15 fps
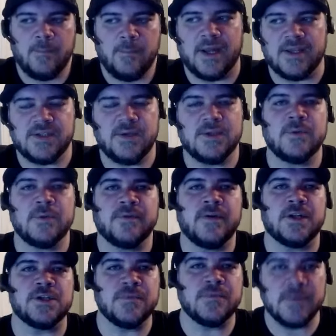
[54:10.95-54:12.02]
But as soon as we
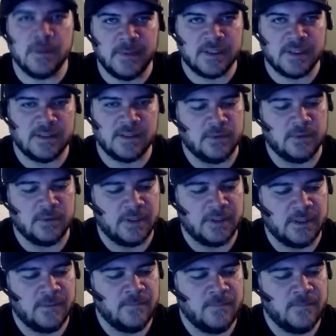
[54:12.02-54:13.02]
finished filming the movie,